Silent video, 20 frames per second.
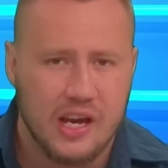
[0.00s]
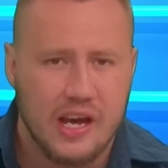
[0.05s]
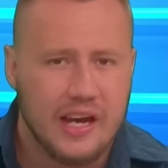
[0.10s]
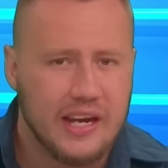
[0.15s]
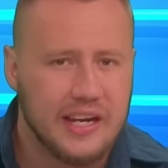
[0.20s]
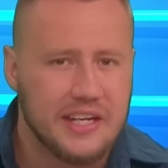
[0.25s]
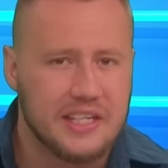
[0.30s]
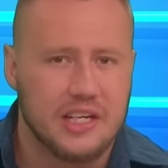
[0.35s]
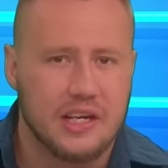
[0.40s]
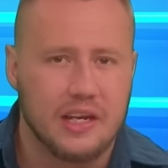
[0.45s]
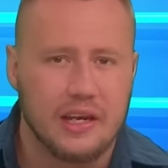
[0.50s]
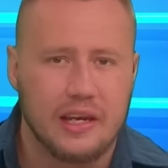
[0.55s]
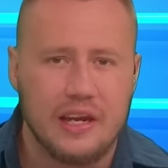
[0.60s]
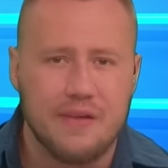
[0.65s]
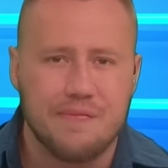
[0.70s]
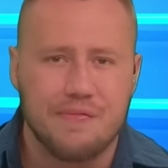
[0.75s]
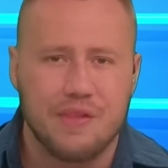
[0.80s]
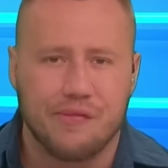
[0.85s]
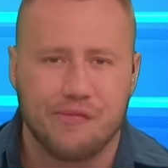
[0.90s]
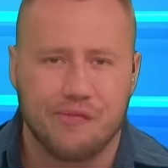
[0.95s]
He's going to
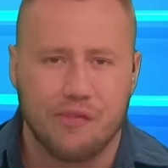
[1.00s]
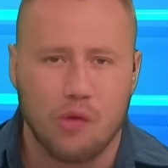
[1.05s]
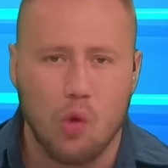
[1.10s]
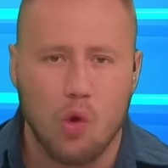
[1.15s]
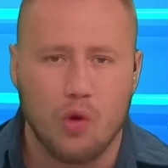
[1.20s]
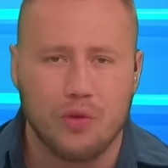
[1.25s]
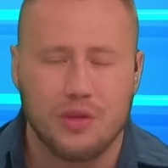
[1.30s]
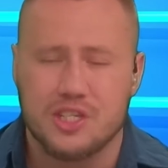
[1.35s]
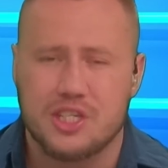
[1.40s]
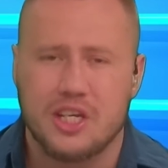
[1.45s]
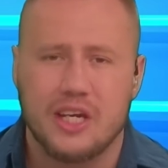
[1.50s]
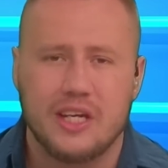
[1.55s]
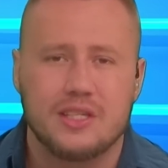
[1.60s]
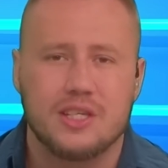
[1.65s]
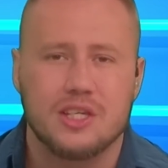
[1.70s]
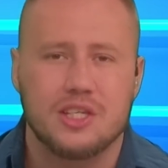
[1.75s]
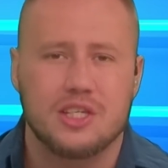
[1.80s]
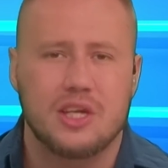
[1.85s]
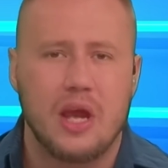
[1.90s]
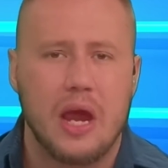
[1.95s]
leave the floor in the
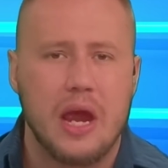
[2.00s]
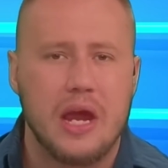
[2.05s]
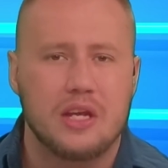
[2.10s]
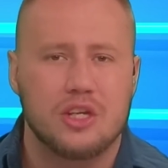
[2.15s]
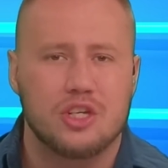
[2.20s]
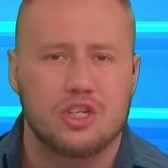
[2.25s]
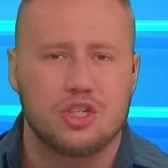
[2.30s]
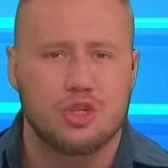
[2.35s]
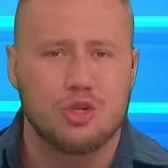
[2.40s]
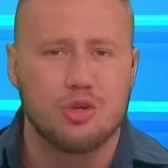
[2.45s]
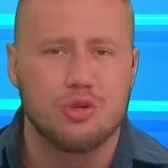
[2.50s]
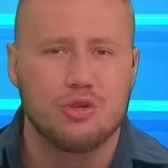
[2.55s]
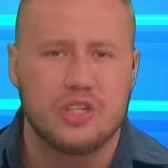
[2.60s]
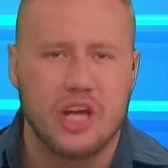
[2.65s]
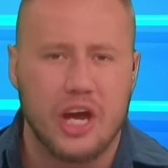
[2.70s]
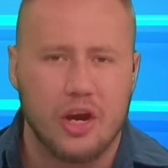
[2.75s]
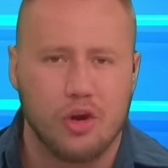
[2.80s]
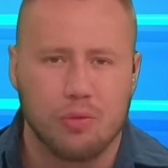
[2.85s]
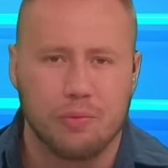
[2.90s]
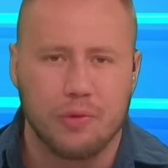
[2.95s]
center stage to
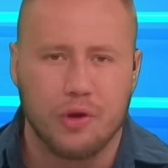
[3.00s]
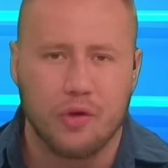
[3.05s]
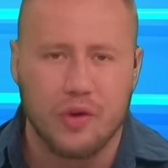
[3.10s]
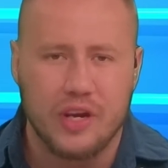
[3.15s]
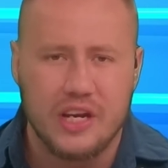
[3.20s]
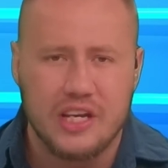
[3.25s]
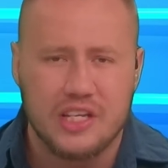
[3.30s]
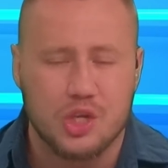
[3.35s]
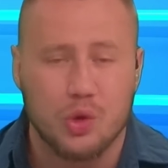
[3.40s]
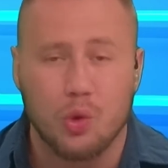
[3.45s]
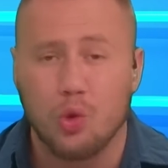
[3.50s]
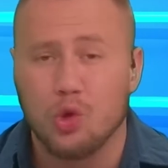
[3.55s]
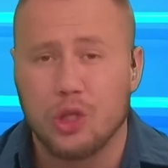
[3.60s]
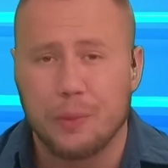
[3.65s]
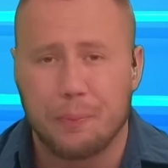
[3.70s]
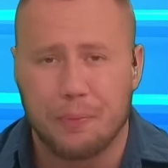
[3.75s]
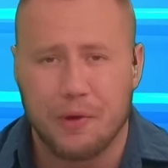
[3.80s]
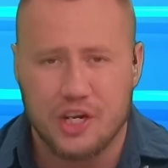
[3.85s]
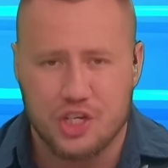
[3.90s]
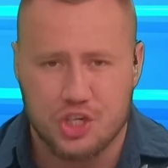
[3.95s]
Daryl Marie, so all
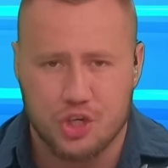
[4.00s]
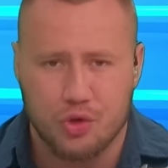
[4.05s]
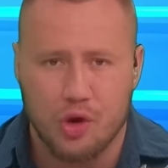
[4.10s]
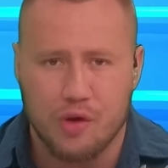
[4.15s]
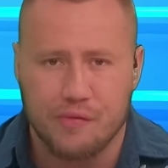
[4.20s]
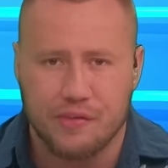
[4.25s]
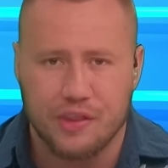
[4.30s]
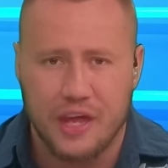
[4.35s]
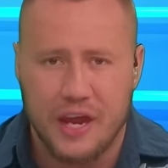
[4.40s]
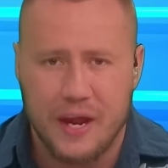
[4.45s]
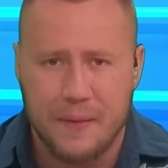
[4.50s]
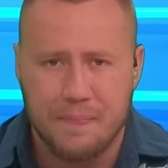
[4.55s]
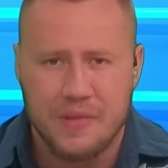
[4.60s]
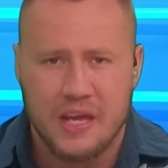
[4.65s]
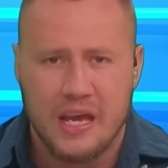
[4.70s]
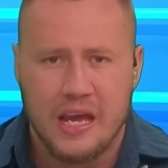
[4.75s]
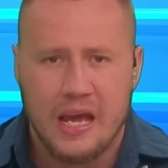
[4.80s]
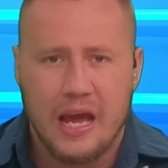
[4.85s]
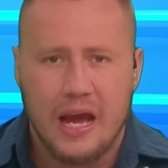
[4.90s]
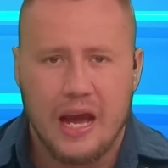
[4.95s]
the pressure over there.
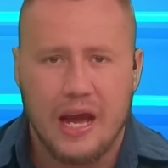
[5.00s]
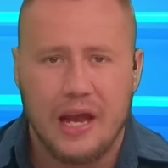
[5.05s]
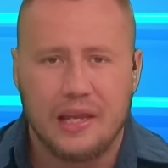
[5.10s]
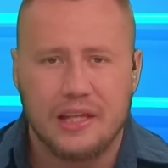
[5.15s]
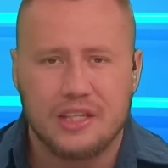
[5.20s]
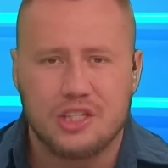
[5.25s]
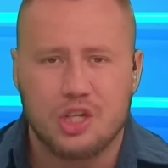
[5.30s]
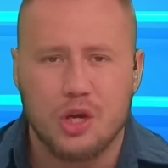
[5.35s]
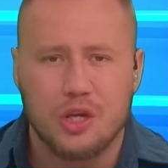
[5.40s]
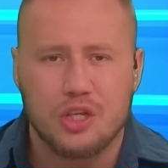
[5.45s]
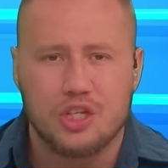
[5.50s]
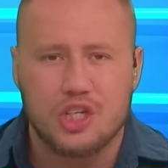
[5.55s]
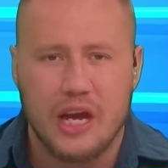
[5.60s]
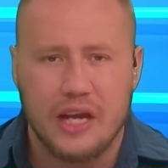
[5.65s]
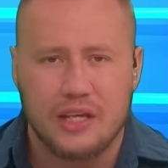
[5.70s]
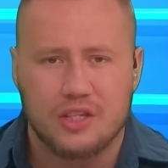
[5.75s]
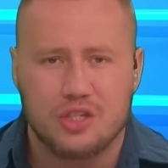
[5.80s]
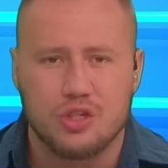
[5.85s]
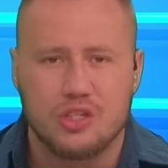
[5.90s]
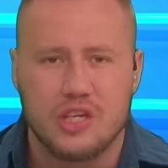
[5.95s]
Uh, let's go and
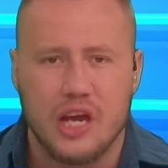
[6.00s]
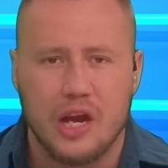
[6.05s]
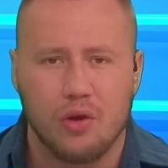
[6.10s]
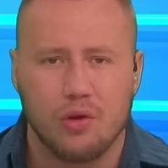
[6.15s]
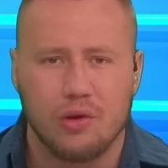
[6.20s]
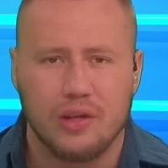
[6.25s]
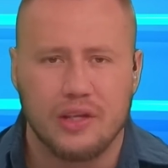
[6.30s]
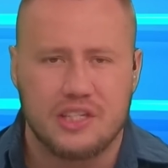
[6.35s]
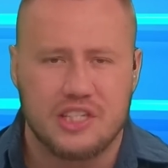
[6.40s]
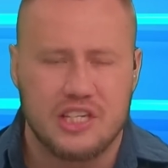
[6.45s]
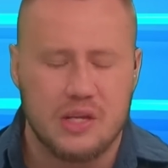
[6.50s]
chat to Daryl. Let's see